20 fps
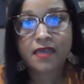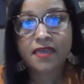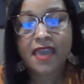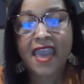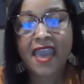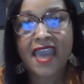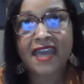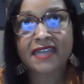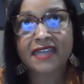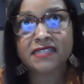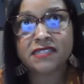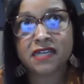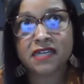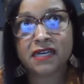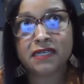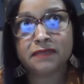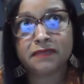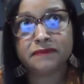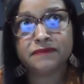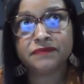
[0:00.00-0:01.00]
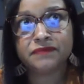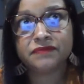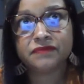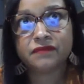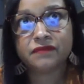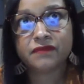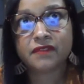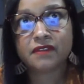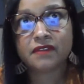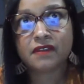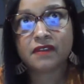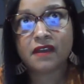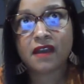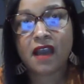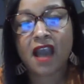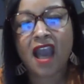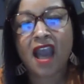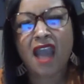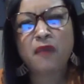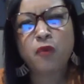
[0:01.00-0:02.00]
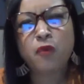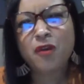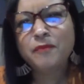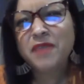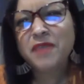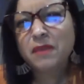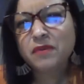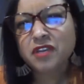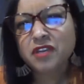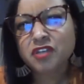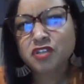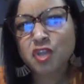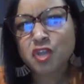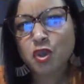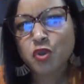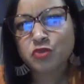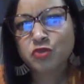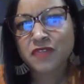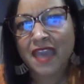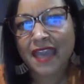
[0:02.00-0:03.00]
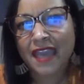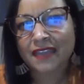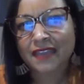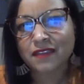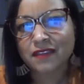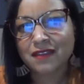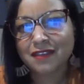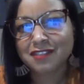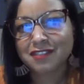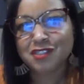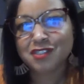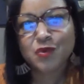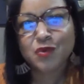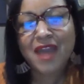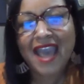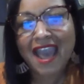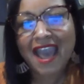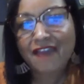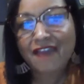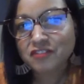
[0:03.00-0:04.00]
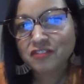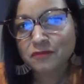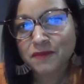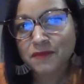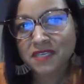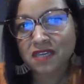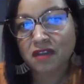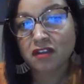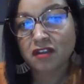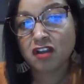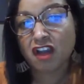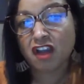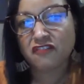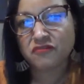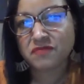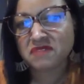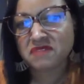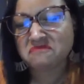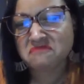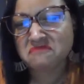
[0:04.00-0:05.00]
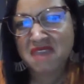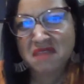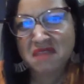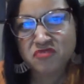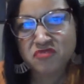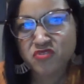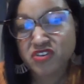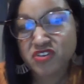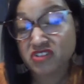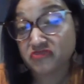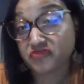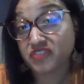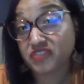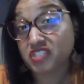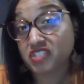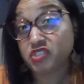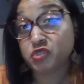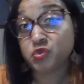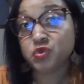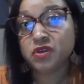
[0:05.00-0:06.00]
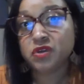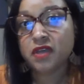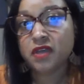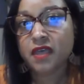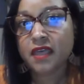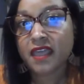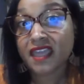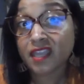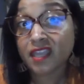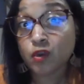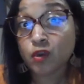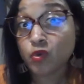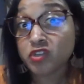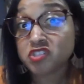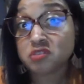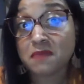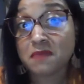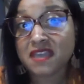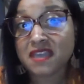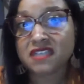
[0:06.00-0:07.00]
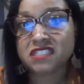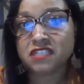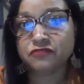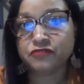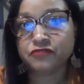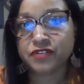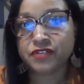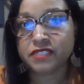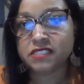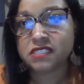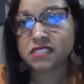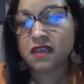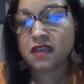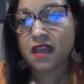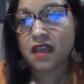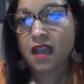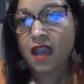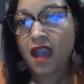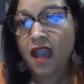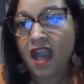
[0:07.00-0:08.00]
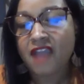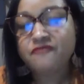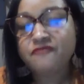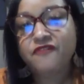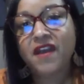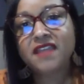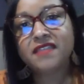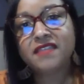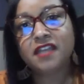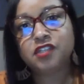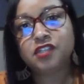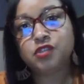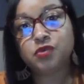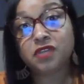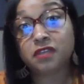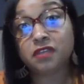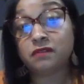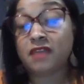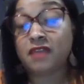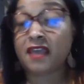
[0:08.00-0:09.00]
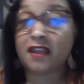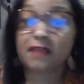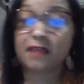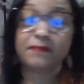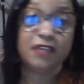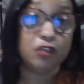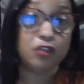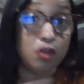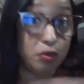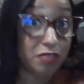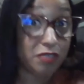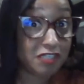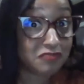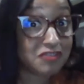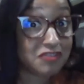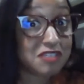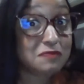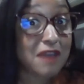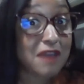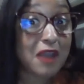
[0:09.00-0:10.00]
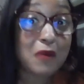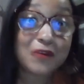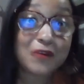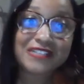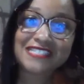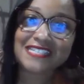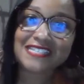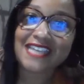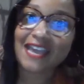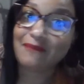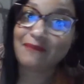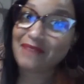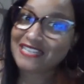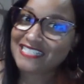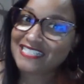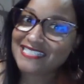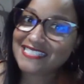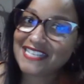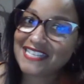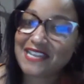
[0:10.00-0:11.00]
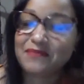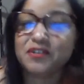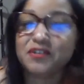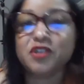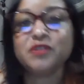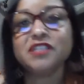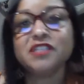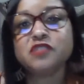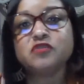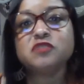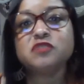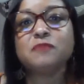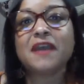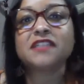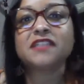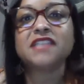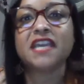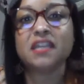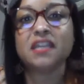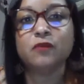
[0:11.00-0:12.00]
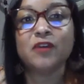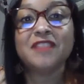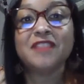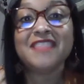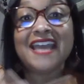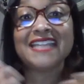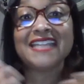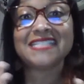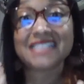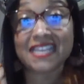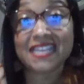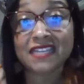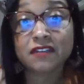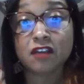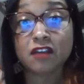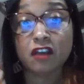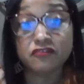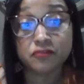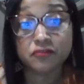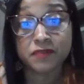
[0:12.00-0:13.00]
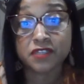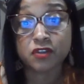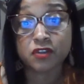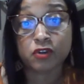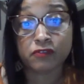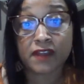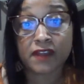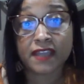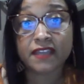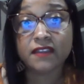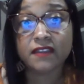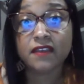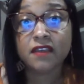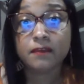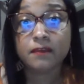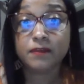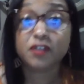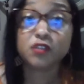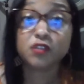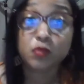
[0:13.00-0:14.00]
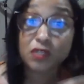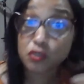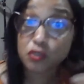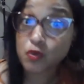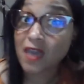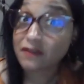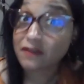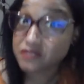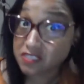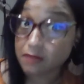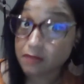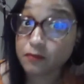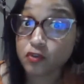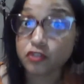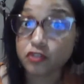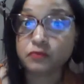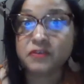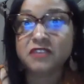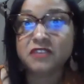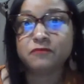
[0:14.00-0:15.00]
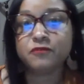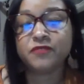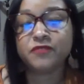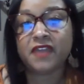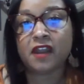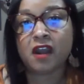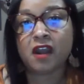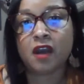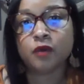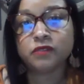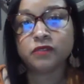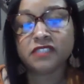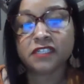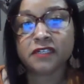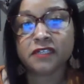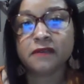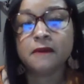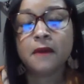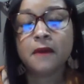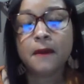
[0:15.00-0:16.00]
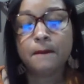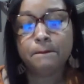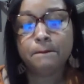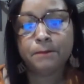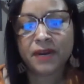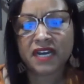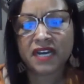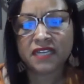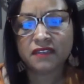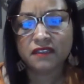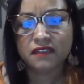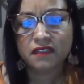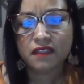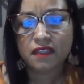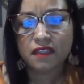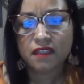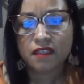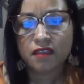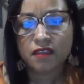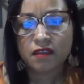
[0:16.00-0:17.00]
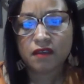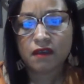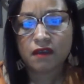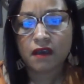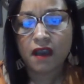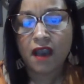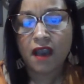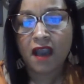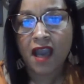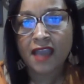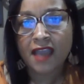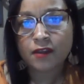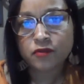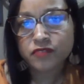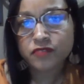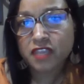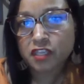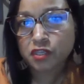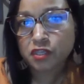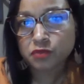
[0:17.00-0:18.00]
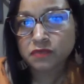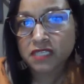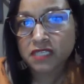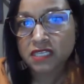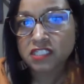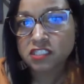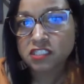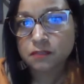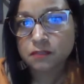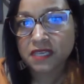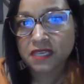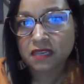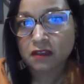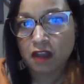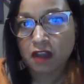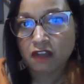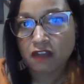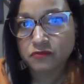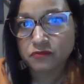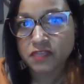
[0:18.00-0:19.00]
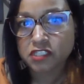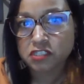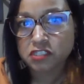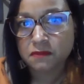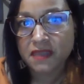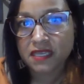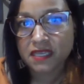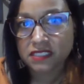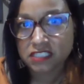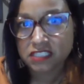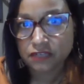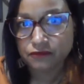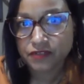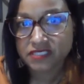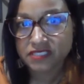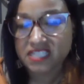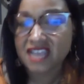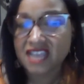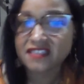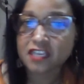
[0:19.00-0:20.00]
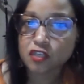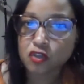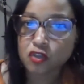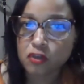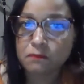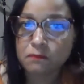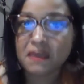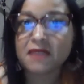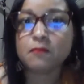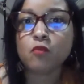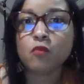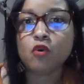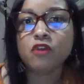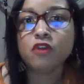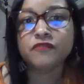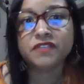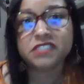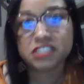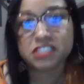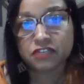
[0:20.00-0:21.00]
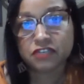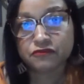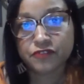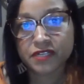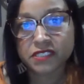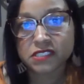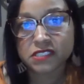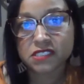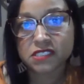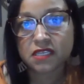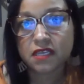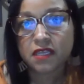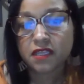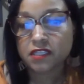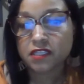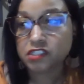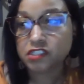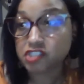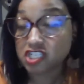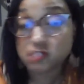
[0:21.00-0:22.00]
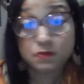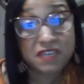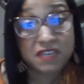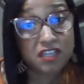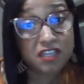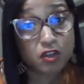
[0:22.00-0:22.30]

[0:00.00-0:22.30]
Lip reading: And I want people to know that you don't have to be a government member or an official in order to make a difference. I find that you can, and I mean, no disrespect, once again, my disclaimer, no disrespect to anyone that is in government, all right? Because we do have some good people that are out there, but I don't think you need to be in government to make a difference. I think you can make more of a difference just being a